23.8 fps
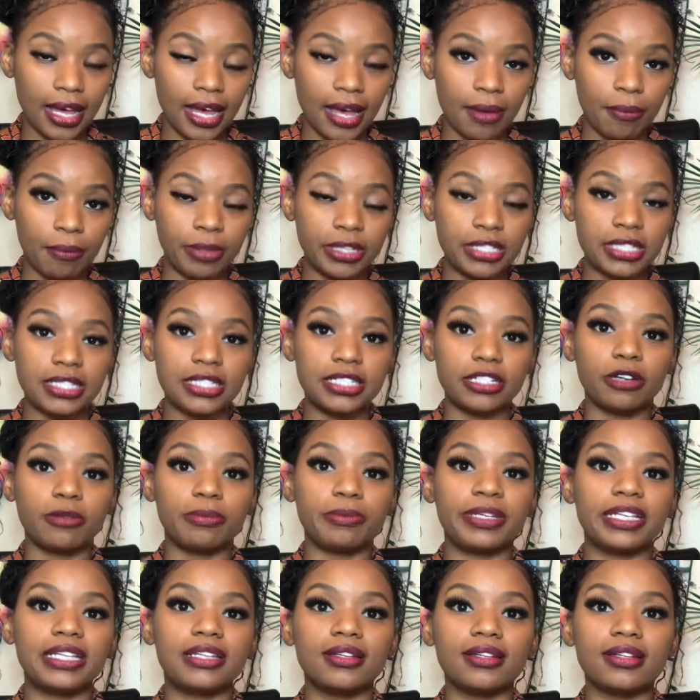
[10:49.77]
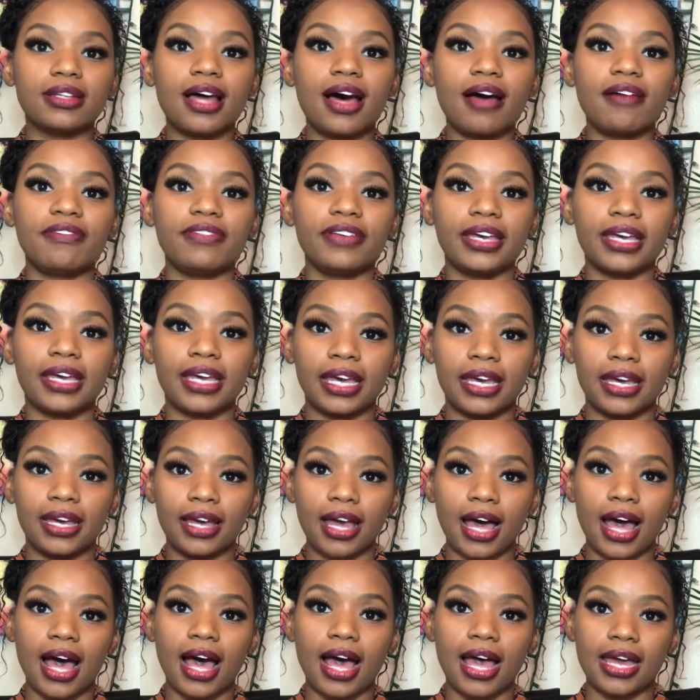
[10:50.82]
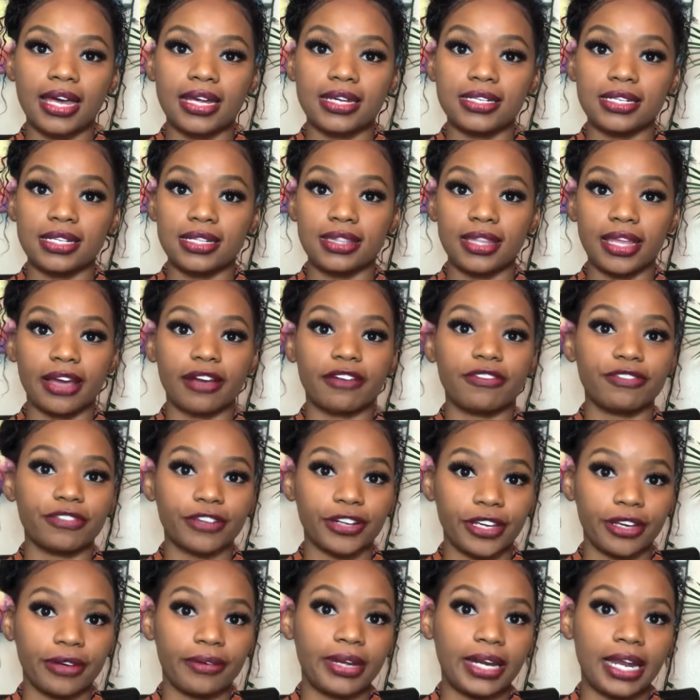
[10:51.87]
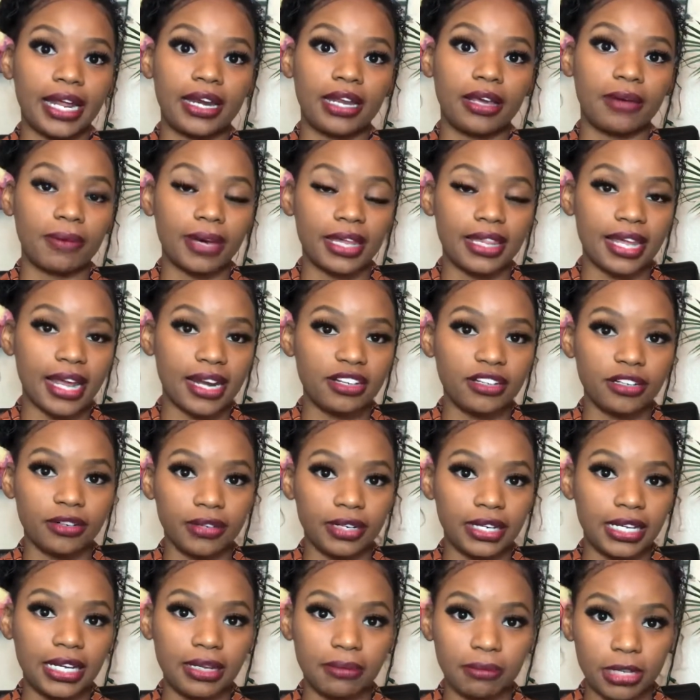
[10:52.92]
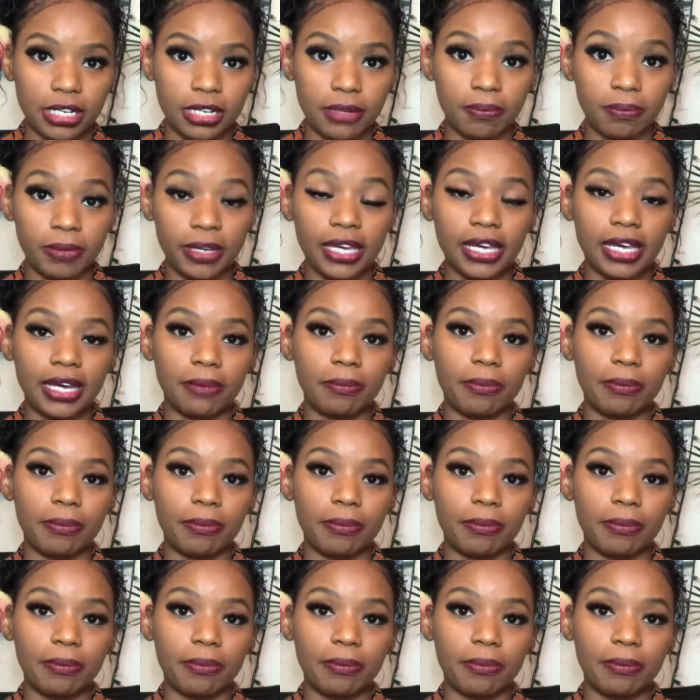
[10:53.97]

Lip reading: but still be loving and kind and there for you in any way that you need me to be.